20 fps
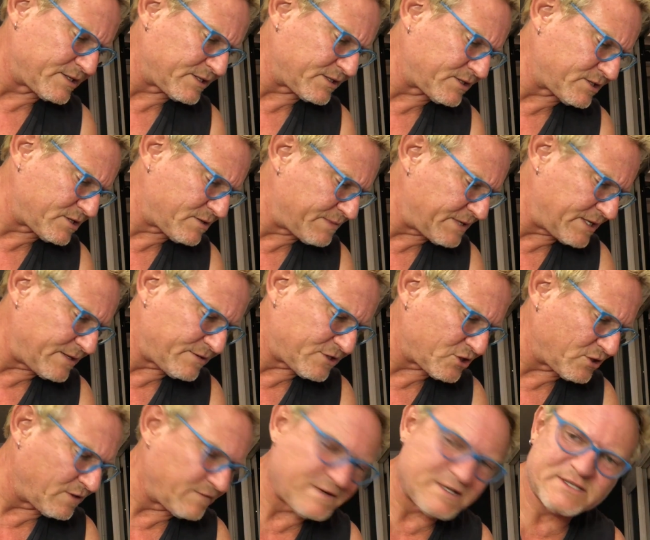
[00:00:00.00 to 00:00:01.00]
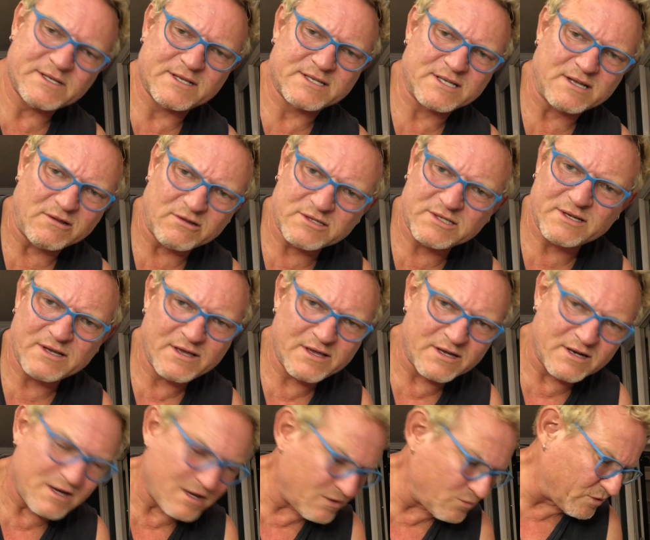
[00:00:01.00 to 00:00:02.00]
is to be served as a salsa,
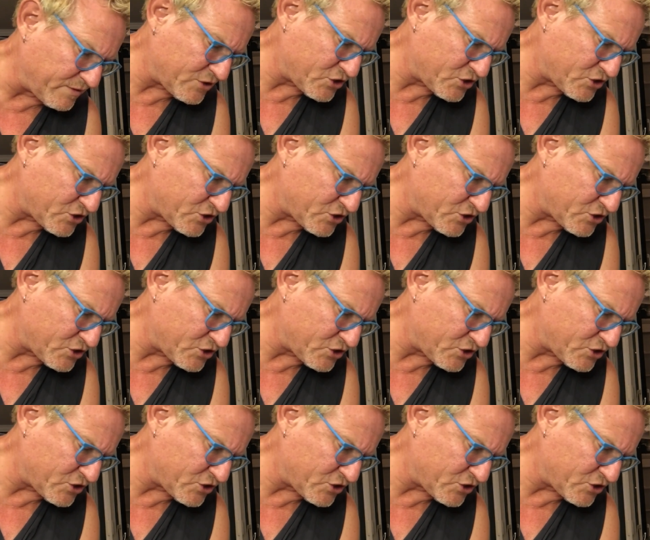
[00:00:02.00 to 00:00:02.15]
you know, with